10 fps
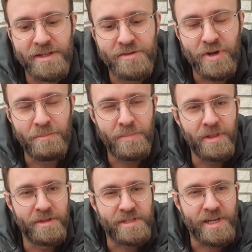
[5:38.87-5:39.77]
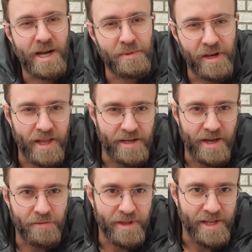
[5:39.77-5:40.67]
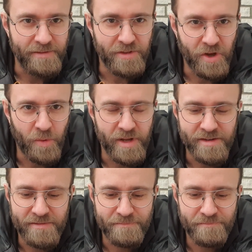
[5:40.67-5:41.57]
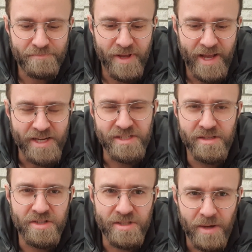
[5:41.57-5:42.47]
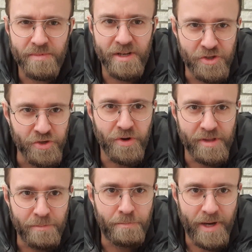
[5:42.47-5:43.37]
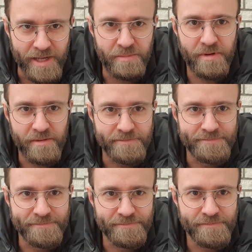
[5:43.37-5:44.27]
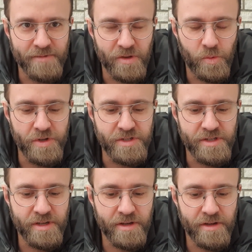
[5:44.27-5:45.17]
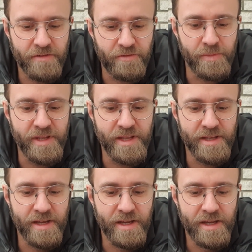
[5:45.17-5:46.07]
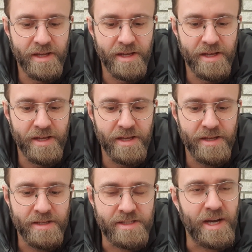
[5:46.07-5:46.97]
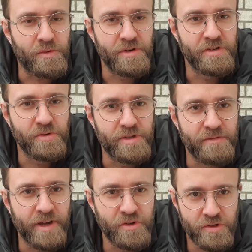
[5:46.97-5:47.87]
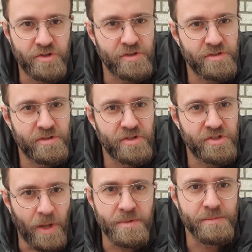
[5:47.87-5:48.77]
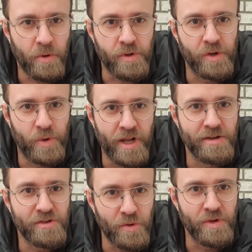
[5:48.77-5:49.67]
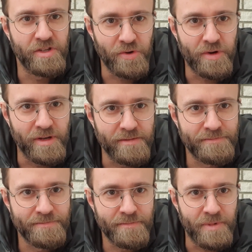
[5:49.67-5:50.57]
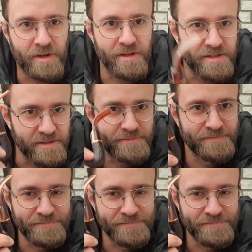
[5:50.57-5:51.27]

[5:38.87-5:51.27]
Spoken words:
to help build this carbon layer down there, even though I actually stopped enjoying the pipe, which for me is counterintuitive. I should just stop smoking when I don't enjoy it, because